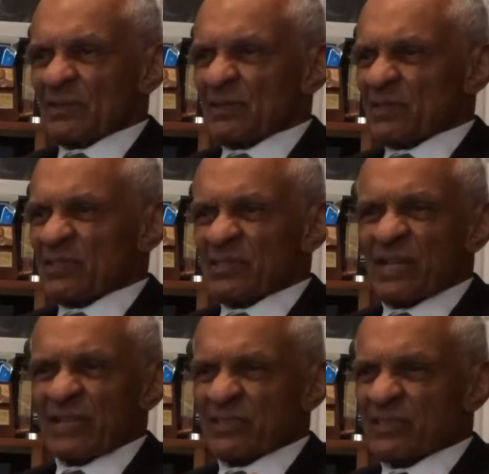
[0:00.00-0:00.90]
the
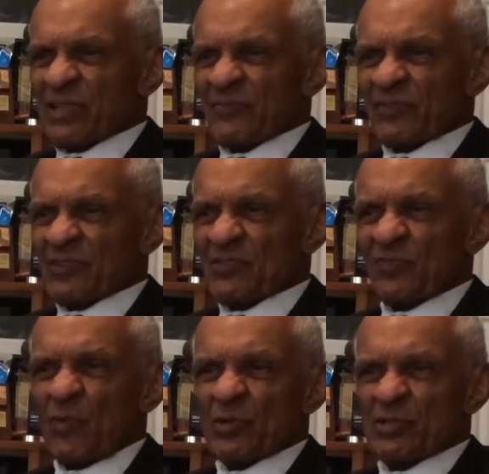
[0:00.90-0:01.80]
sex stuff that's
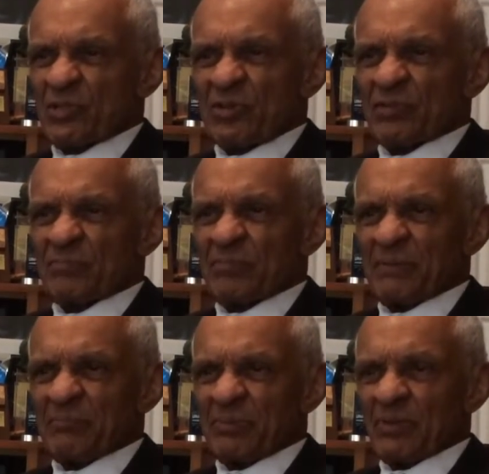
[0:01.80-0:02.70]
forced on
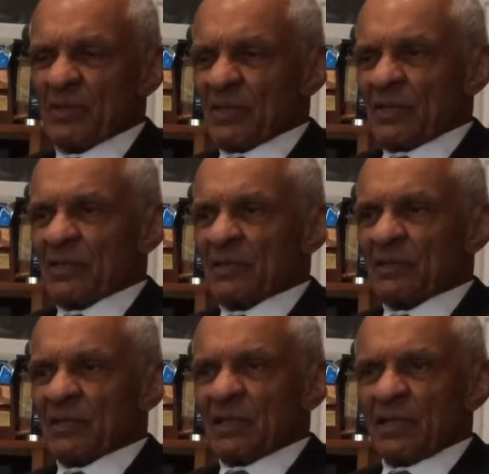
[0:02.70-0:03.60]
people, uh,
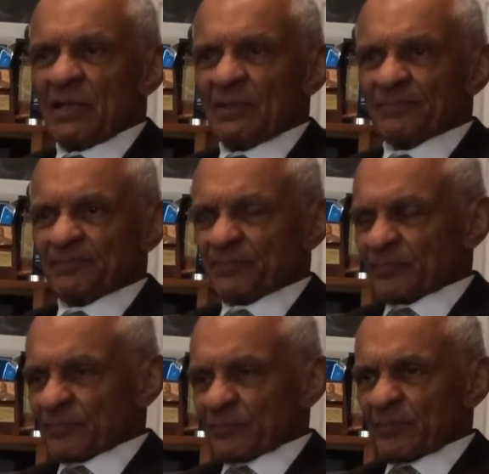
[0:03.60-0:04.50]
uh,
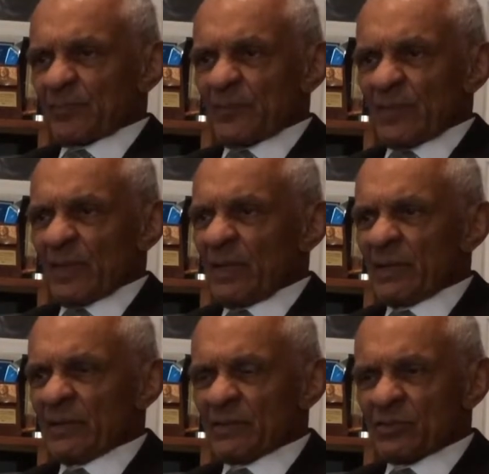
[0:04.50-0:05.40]

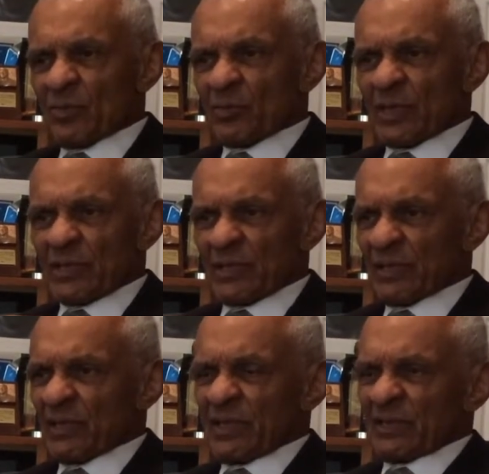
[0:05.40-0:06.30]
and so that the